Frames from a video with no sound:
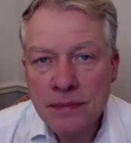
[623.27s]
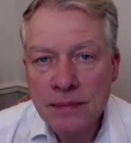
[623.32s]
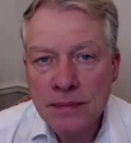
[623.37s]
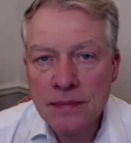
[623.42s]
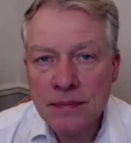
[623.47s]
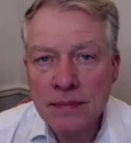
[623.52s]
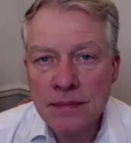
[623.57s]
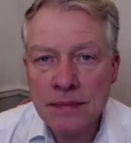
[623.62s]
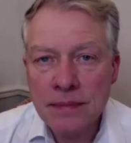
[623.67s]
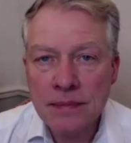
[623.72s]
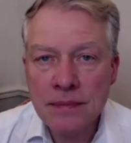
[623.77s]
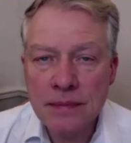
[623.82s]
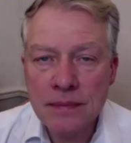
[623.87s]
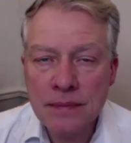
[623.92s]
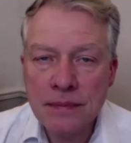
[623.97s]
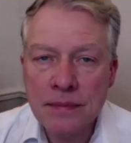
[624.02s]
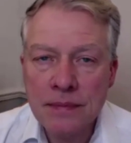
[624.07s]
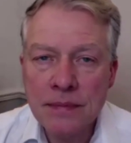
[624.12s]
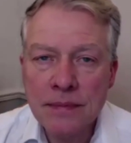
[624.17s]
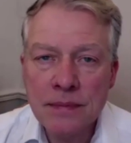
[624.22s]

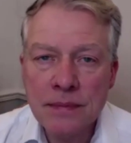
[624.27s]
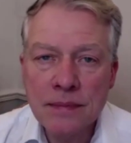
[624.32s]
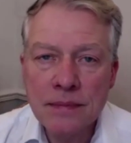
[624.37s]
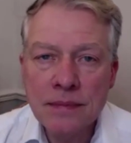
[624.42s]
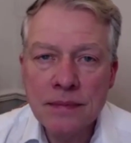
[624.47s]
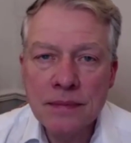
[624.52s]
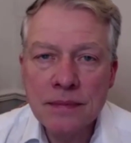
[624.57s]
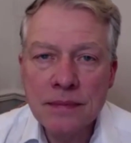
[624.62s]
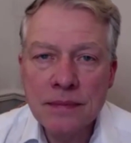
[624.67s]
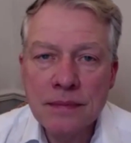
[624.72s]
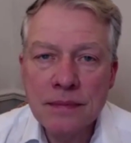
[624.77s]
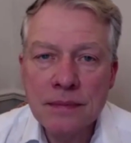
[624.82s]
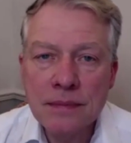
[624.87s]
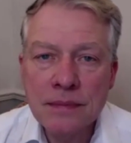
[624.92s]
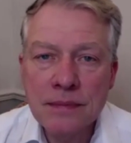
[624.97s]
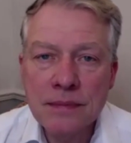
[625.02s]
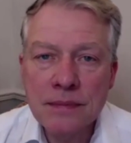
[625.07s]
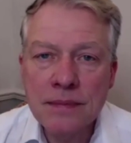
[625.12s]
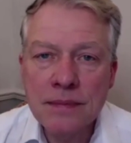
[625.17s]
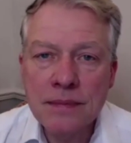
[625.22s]

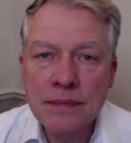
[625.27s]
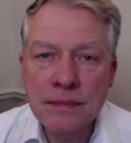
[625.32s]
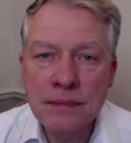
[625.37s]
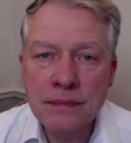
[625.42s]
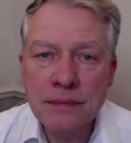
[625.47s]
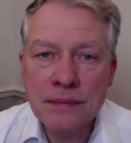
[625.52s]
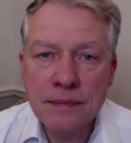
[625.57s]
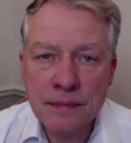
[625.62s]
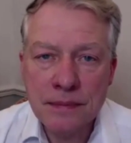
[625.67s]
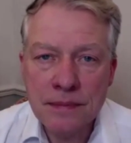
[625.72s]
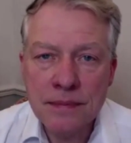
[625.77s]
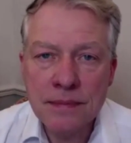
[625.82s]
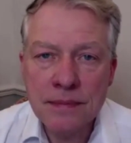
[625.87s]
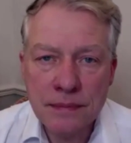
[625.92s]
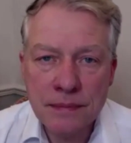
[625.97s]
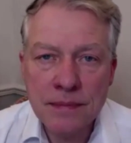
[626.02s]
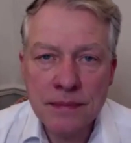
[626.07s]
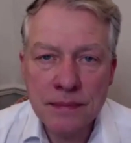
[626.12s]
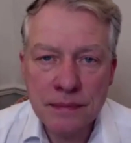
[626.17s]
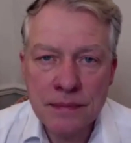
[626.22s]

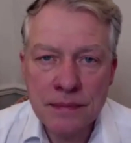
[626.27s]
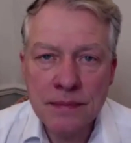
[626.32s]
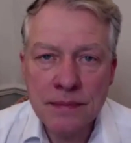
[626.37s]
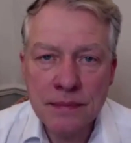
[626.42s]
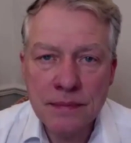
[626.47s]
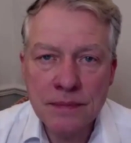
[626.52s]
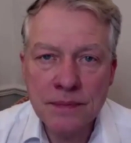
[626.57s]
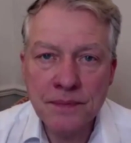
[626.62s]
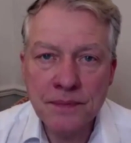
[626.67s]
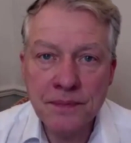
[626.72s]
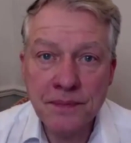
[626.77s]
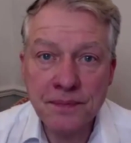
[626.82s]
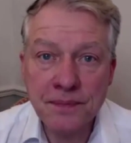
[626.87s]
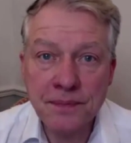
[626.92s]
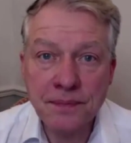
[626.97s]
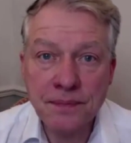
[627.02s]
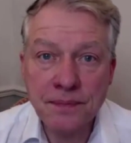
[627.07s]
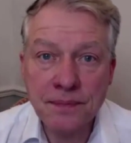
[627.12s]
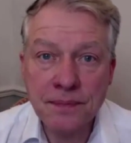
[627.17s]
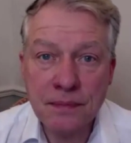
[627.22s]

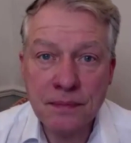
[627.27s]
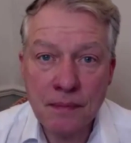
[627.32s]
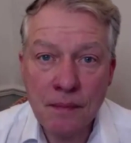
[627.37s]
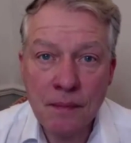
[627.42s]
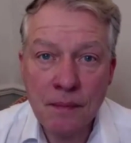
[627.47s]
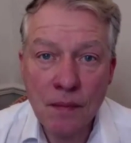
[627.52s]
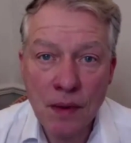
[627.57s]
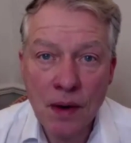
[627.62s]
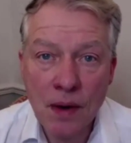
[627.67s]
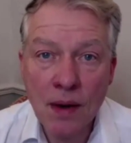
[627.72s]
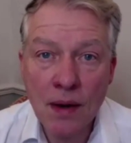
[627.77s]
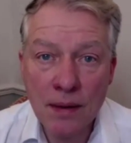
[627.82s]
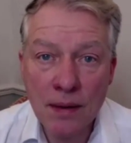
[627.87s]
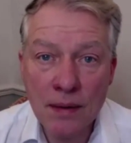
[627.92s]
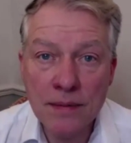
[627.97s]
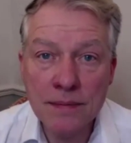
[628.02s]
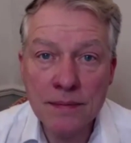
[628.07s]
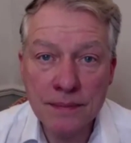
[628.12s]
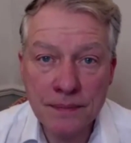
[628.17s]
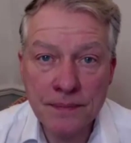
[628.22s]

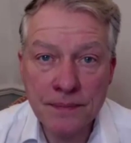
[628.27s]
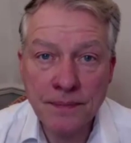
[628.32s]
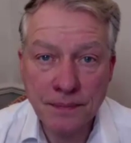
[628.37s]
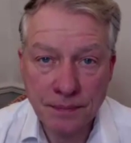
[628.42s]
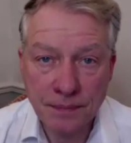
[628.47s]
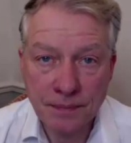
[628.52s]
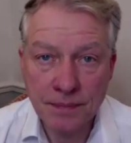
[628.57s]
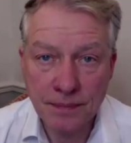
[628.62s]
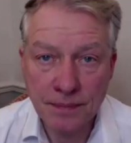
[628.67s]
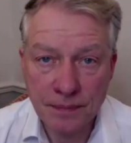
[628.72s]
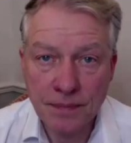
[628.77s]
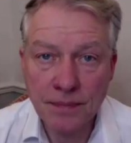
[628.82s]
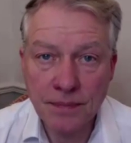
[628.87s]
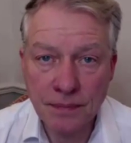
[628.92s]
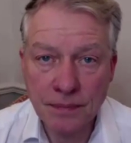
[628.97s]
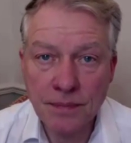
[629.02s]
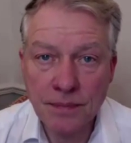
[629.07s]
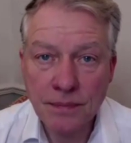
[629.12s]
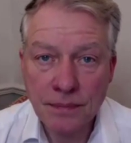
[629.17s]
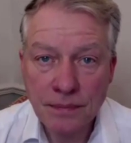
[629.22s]

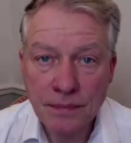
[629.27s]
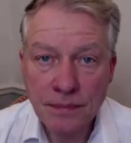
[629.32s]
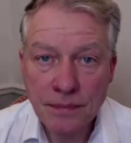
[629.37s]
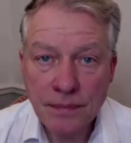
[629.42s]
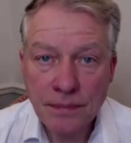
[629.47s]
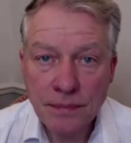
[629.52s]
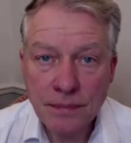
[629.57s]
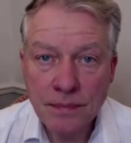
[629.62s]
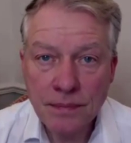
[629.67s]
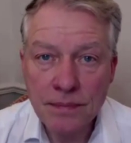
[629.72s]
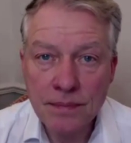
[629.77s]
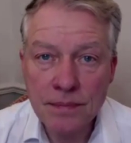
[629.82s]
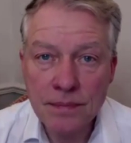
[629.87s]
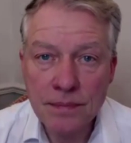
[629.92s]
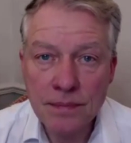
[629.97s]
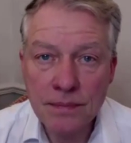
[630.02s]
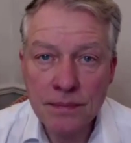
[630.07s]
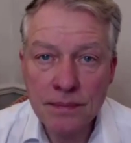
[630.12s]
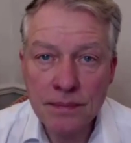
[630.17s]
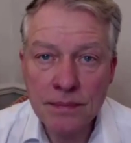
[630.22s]

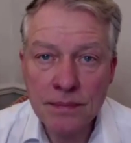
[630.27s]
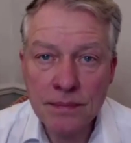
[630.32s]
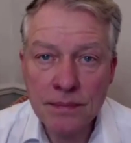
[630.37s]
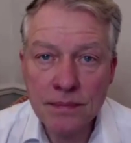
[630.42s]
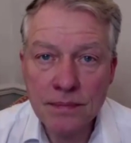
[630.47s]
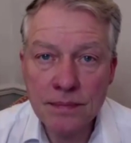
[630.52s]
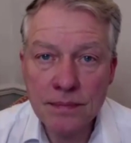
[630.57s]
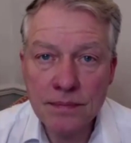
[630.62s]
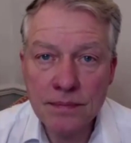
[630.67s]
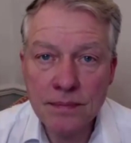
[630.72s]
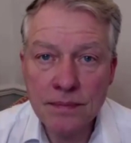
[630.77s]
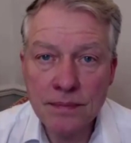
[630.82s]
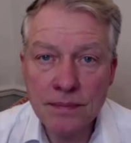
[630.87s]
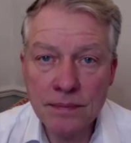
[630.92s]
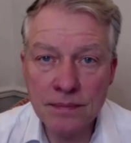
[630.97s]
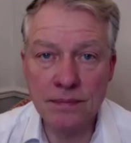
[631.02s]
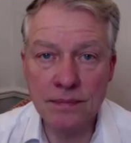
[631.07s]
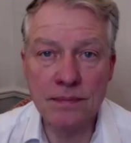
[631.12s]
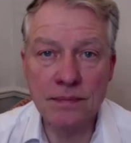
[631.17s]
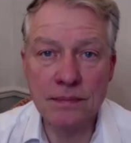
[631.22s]
This person isn't speaking.